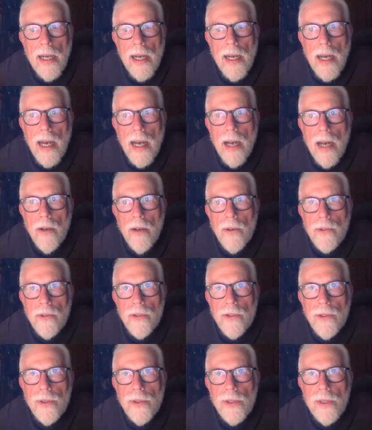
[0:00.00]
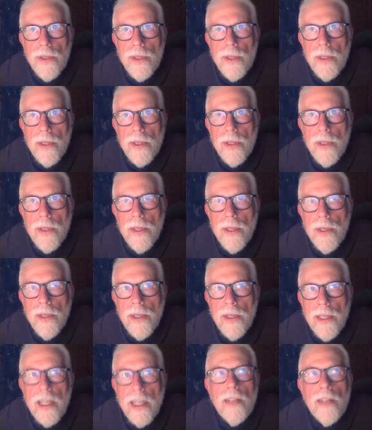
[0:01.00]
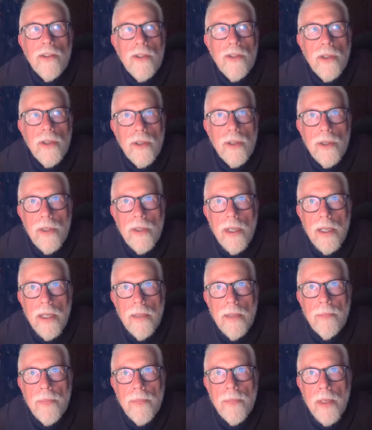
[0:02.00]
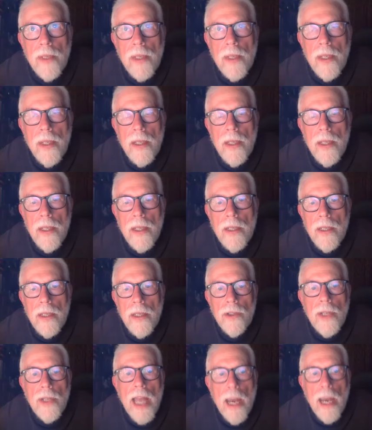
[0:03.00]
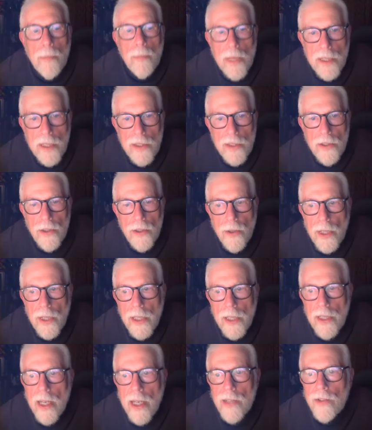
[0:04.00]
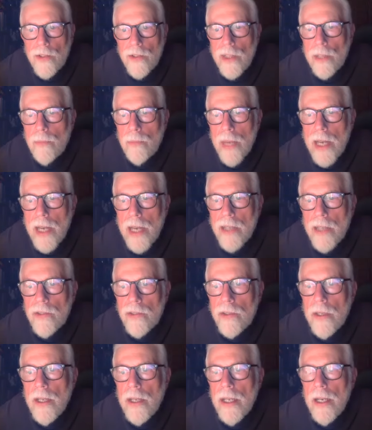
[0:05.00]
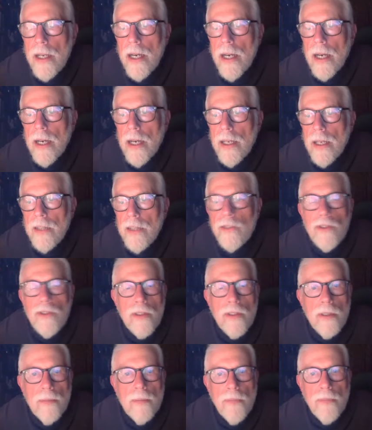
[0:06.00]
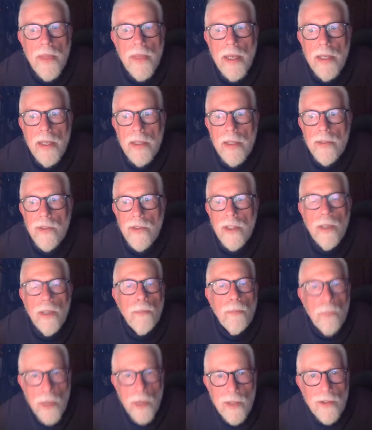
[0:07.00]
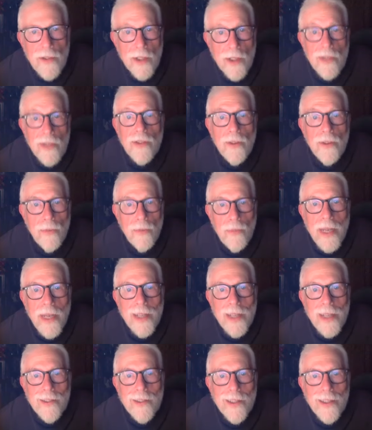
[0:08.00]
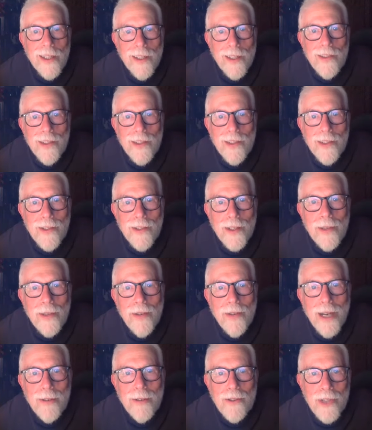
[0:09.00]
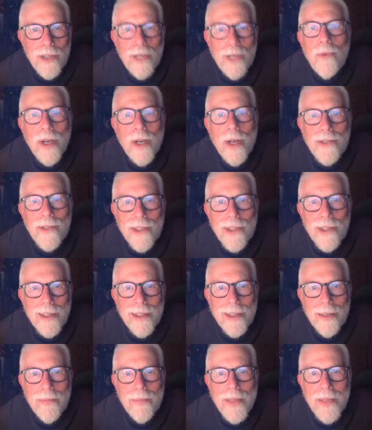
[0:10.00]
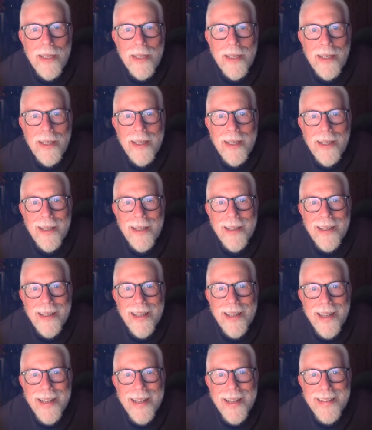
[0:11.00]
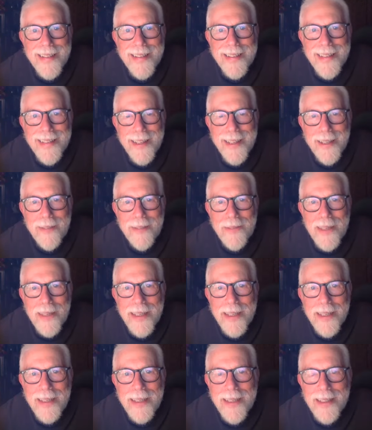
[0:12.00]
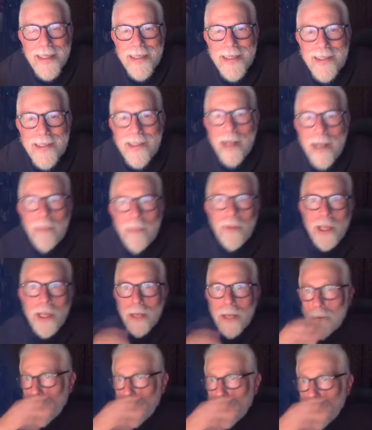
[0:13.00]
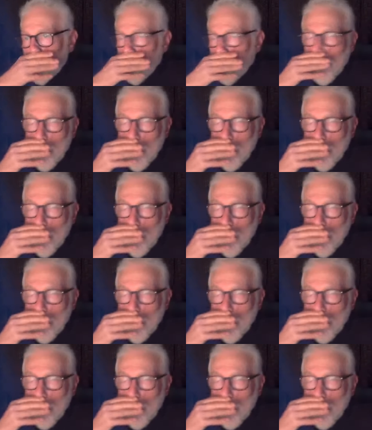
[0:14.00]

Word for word: how certain things should happen during a Gnostic mass, it's the priestess who makes the decision of how she wants it, and same thing with